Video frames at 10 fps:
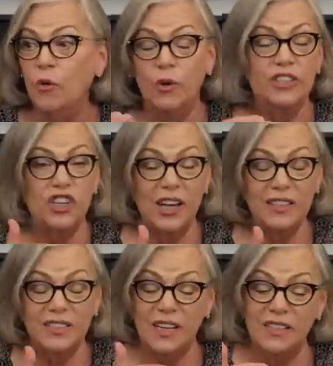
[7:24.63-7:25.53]
We
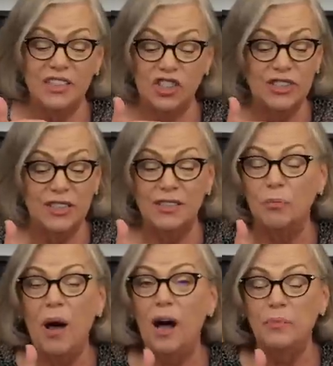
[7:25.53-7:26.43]
just, it's just that the
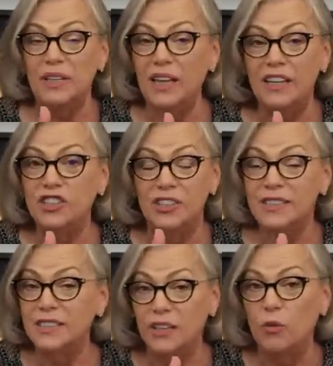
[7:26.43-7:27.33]
population is
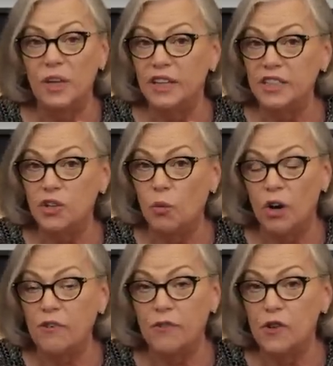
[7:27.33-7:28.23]
still willing to
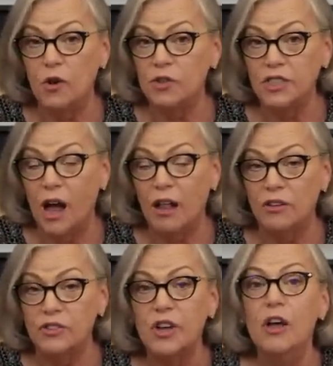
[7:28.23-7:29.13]
work for those
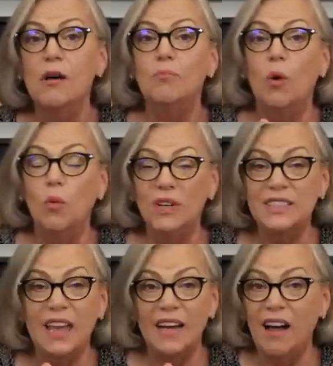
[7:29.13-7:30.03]
dollars. But
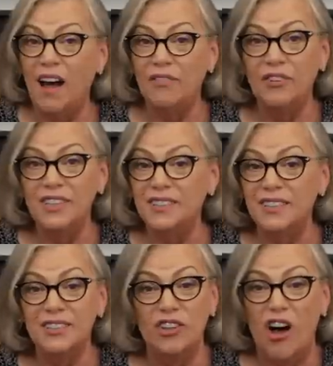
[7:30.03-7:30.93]
once that confidence
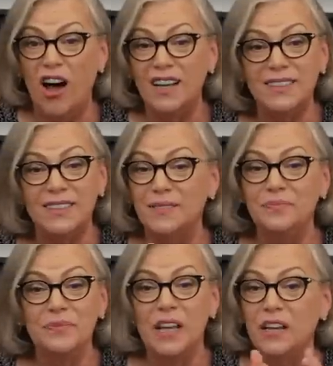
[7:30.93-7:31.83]
is lost,
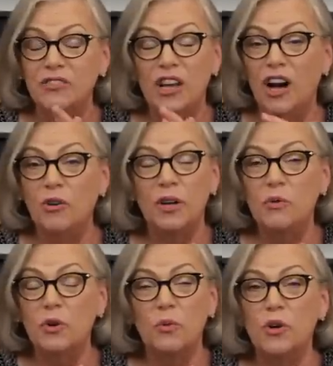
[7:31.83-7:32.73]
no, it,
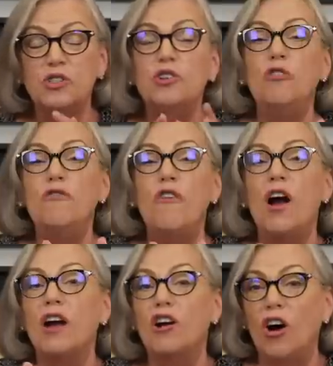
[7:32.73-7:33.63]
we're, we're too
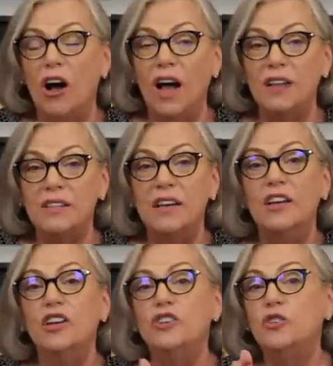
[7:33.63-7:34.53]
far gone
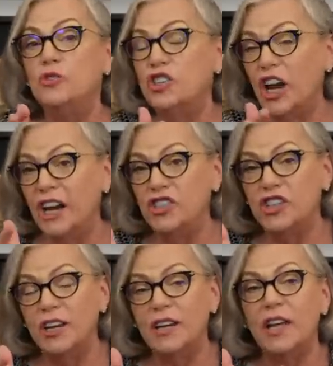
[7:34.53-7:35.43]
to change
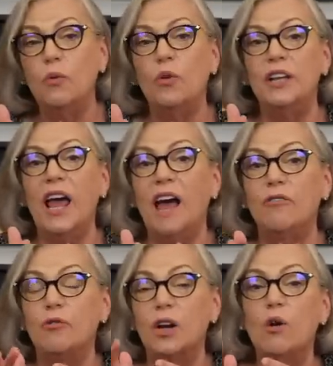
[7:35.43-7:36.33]
it. It would
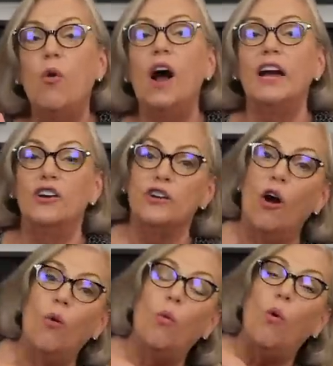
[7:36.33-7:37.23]
have required
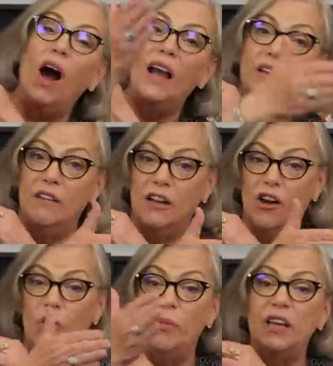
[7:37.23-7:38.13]
a while
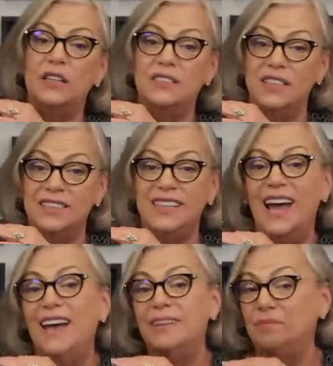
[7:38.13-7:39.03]
ago, because the
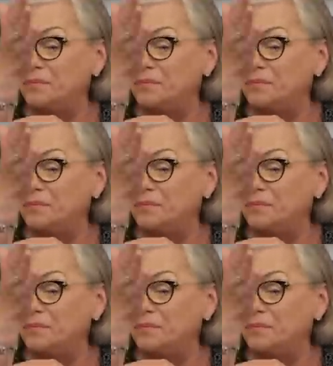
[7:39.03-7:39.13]
debt,